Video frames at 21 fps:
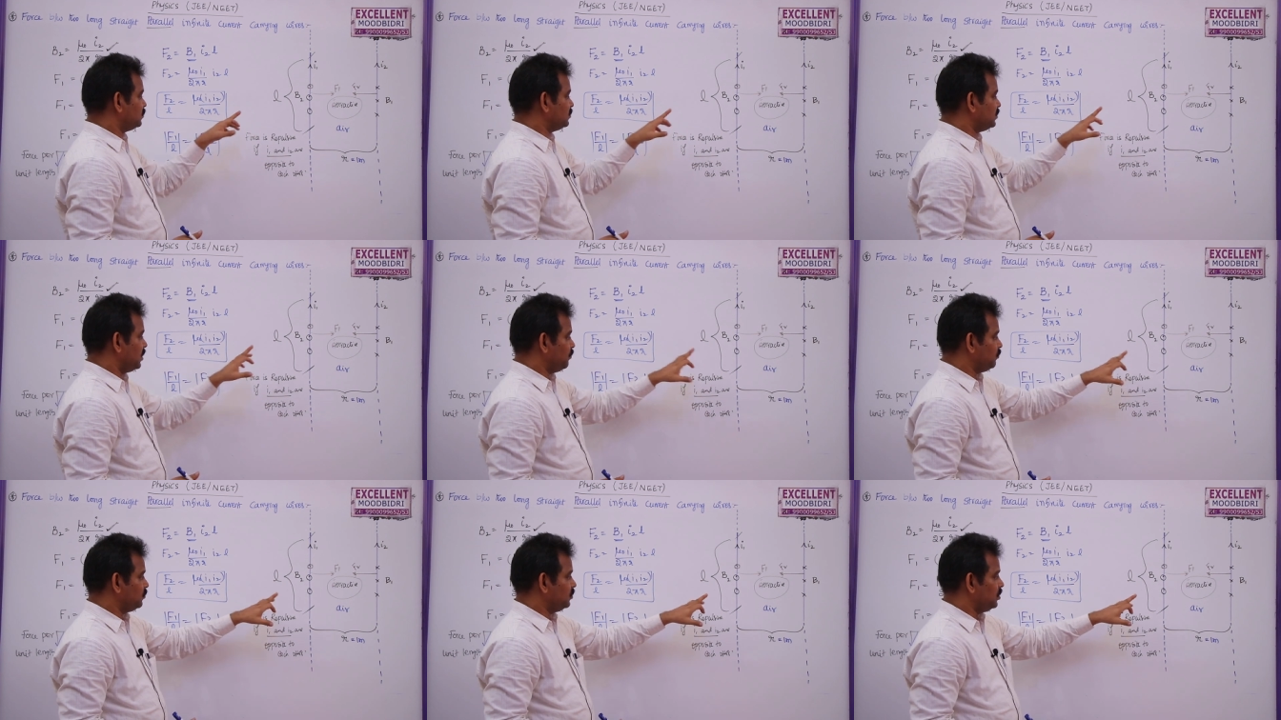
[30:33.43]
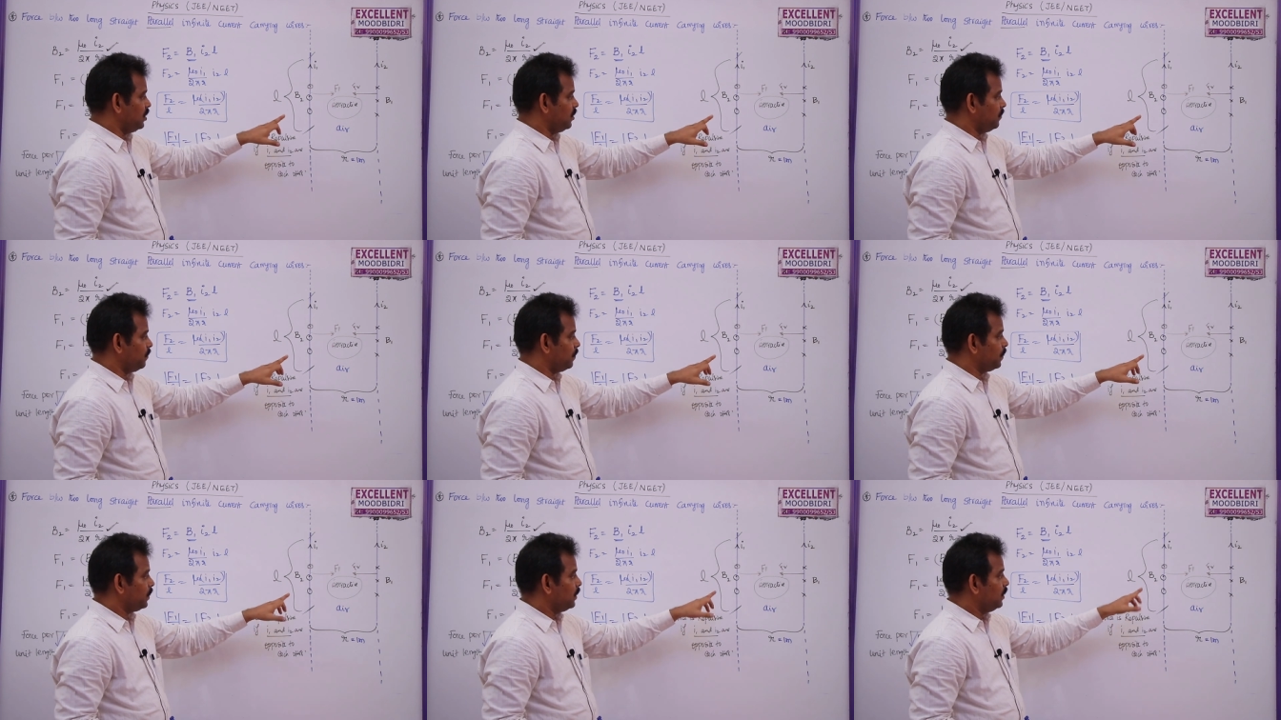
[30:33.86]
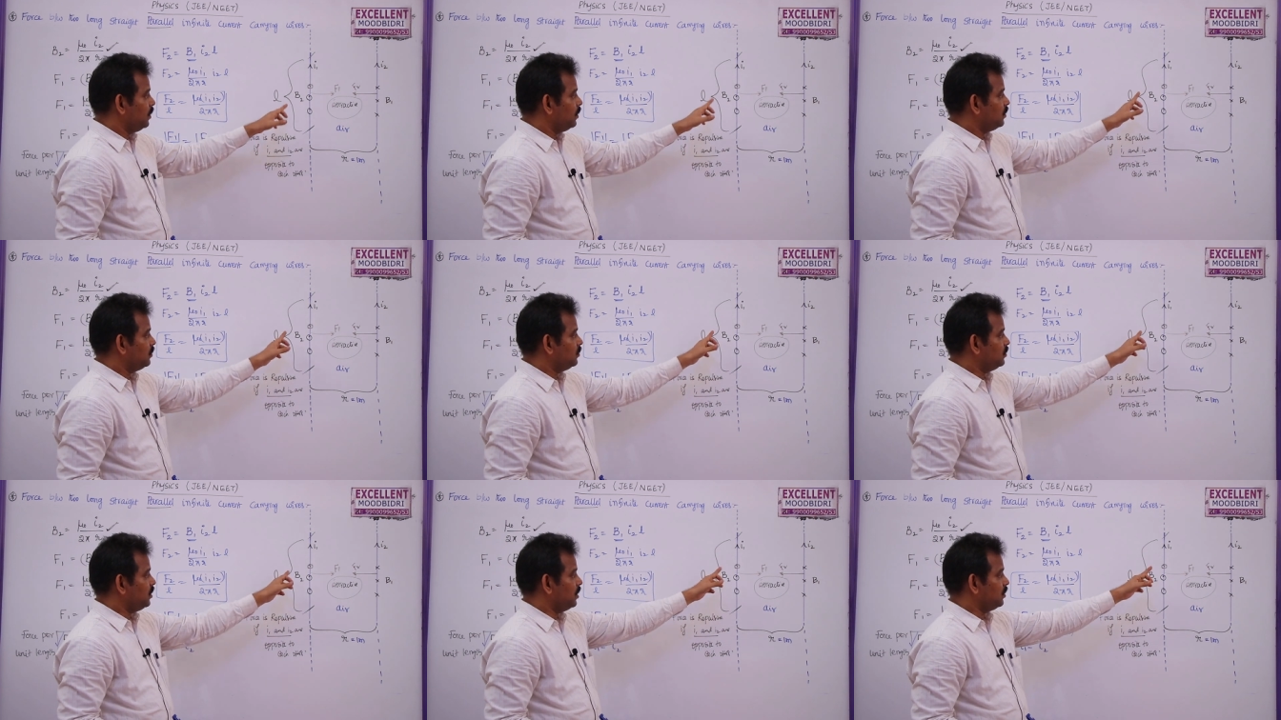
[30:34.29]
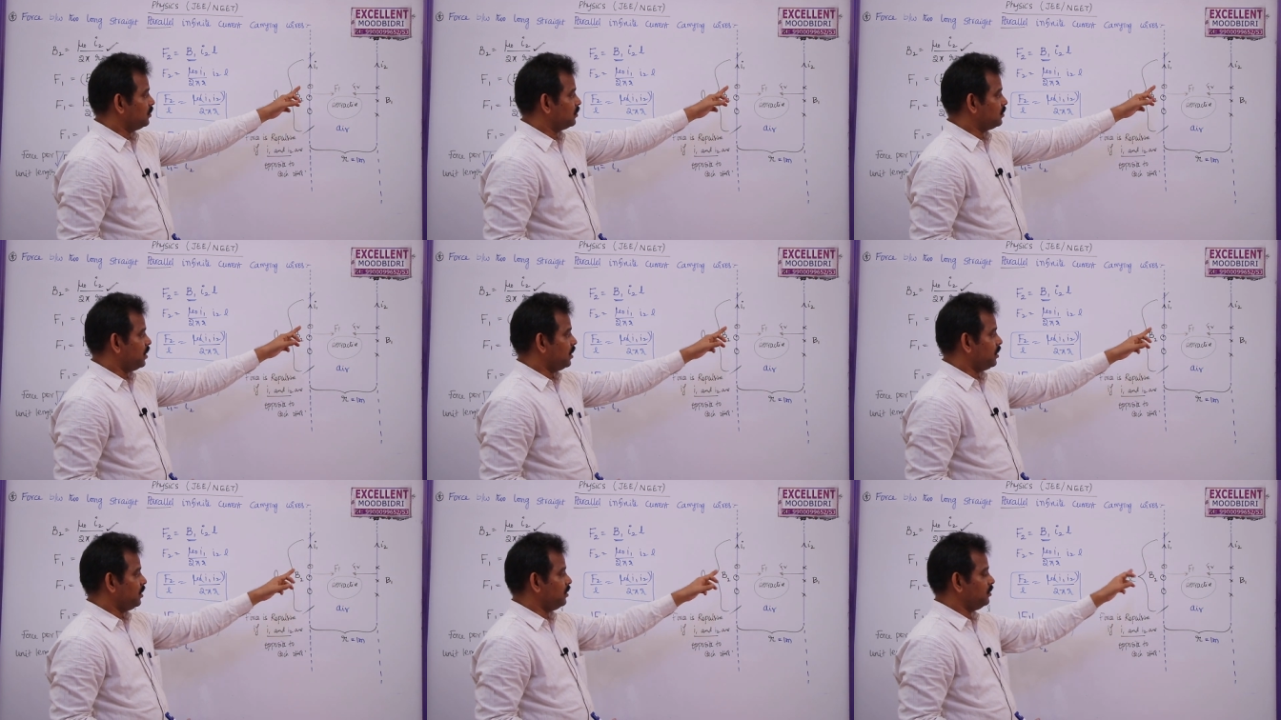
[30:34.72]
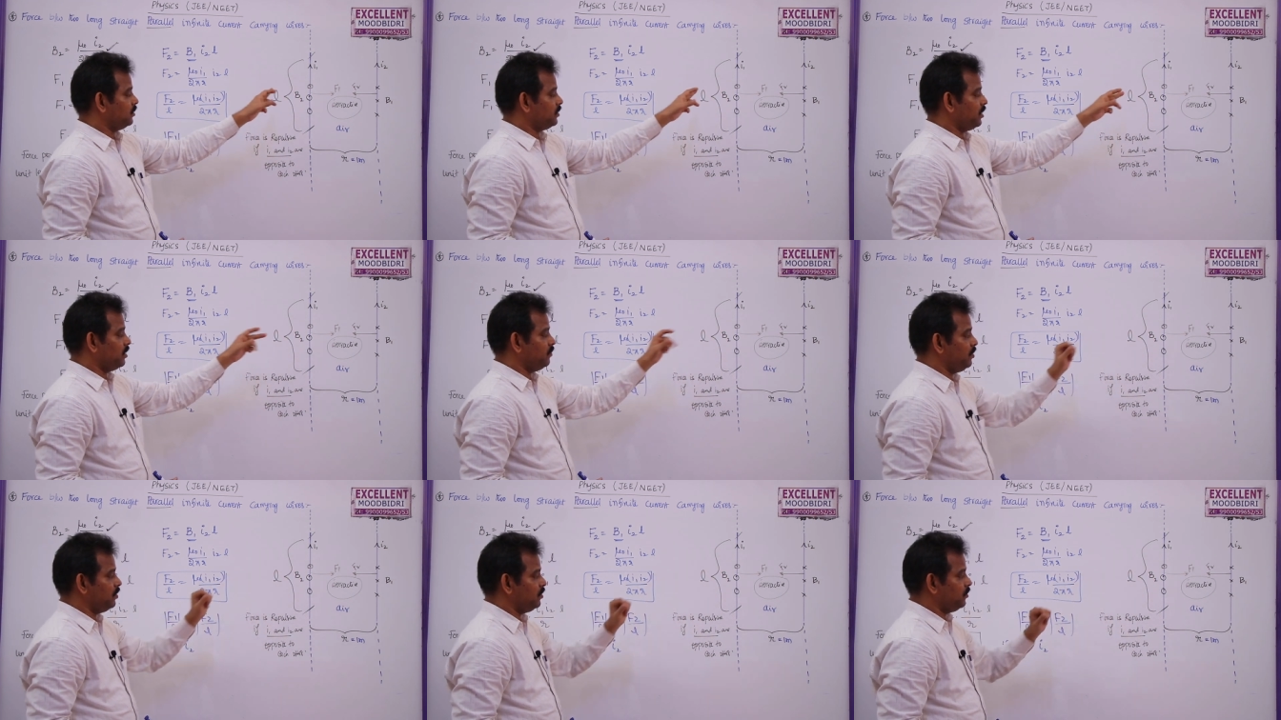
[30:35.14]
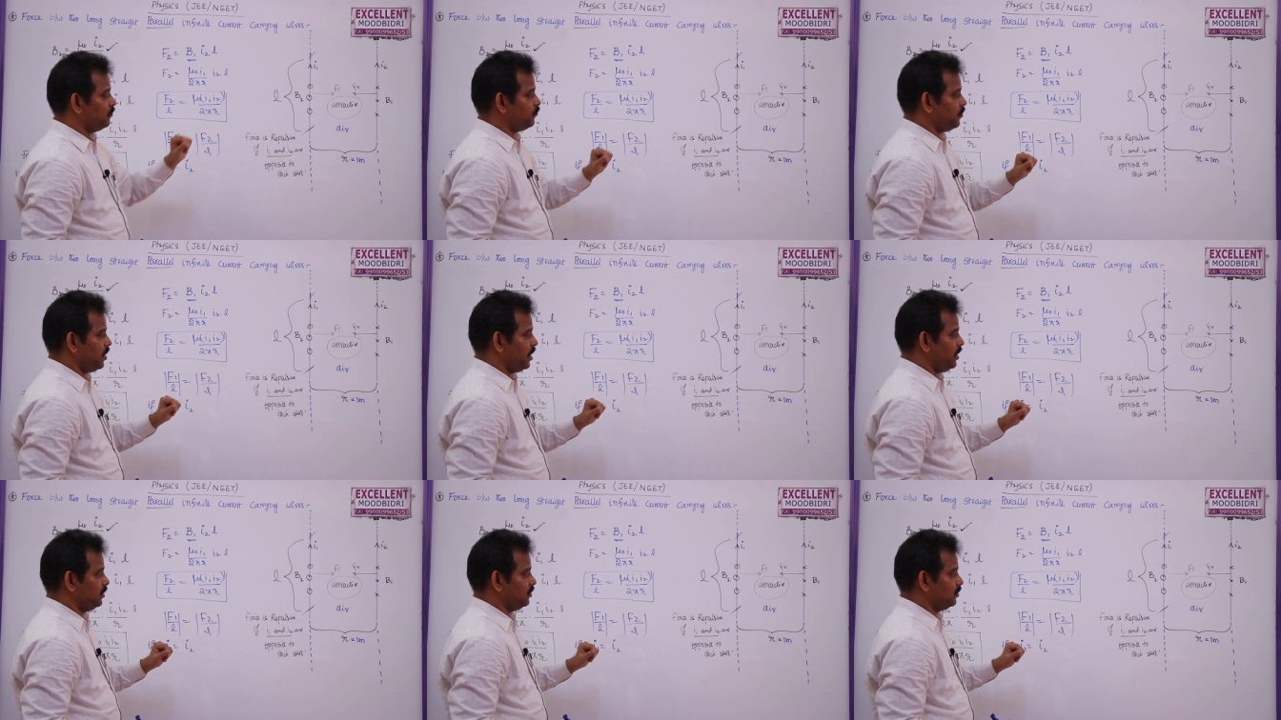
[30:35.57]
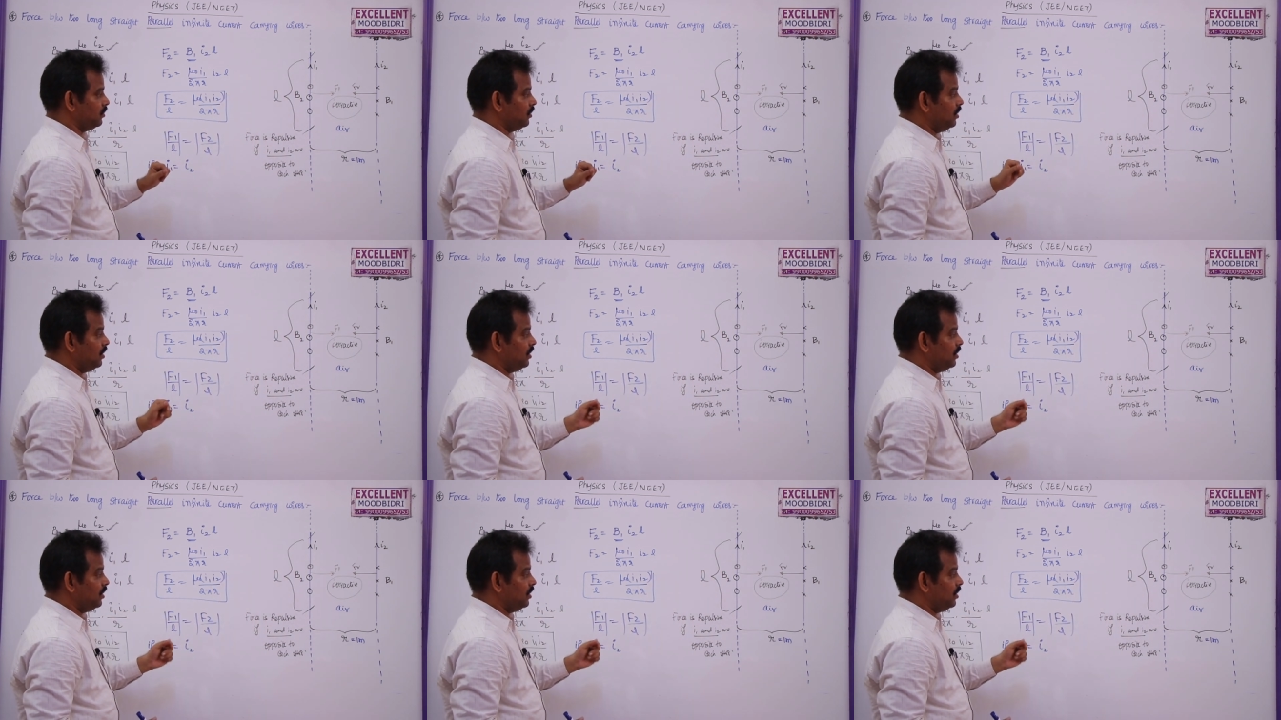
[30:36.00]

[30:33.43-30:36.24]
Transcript: something, then current can be defined.